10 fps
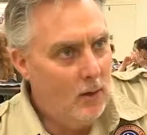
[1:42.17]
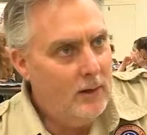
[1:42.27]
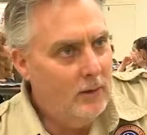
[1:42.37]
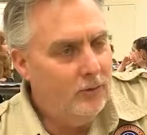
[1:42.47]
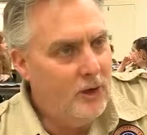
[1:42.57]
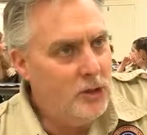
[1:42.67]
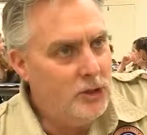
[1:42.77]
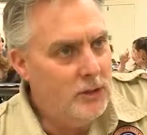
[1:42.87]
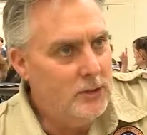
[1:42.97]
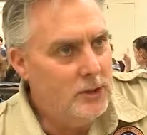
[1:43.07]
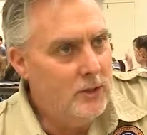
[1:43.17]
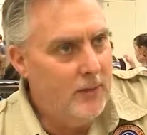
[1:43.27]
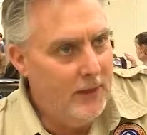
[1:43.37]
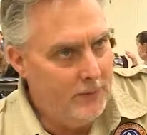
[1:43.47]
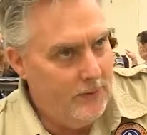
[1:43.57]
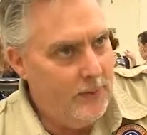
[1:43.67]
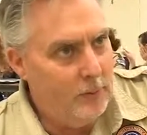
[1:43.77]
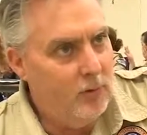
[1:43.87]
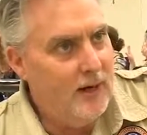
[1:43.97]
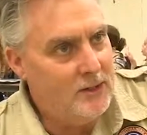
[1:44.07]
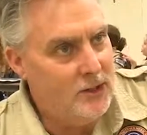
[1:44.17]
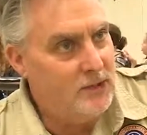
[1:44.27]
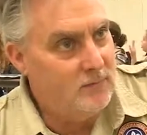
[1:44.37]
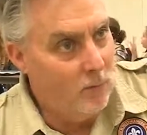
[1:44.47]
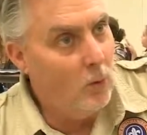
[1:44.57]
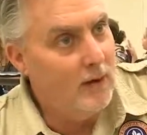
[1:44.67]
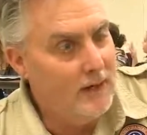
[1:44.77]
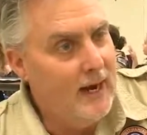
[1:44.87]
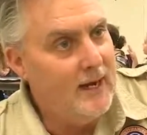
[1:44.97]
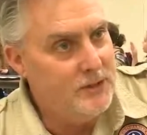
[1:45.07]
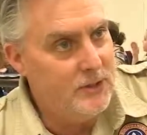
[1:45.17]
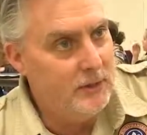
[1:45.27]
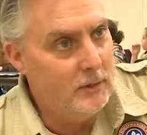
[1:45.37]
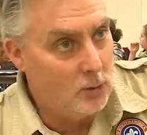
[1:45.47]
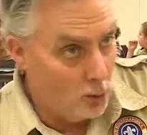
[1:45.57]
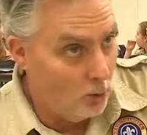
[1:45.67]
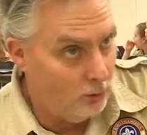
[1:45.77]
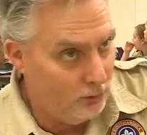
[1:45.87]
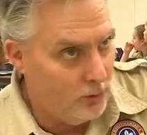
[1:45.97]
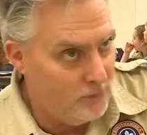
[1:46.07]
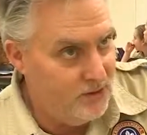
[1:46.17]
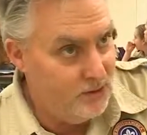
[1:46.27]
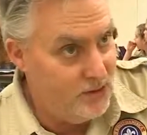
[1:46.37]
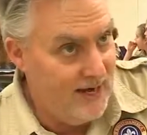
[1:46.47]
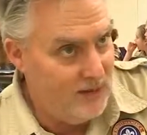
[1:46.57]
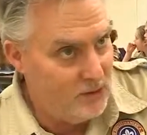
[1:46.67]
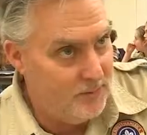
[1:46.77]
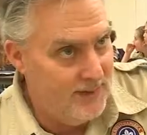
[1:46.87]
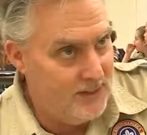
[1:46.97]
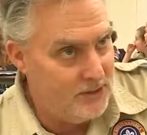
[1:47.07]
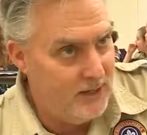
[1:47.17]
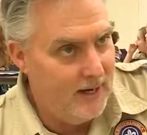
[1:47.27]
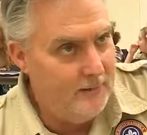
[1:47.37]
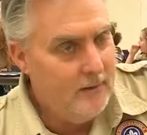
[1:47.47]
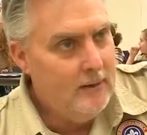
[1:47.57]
organizations that are in the process of organizing girl troops in Scouts BSA.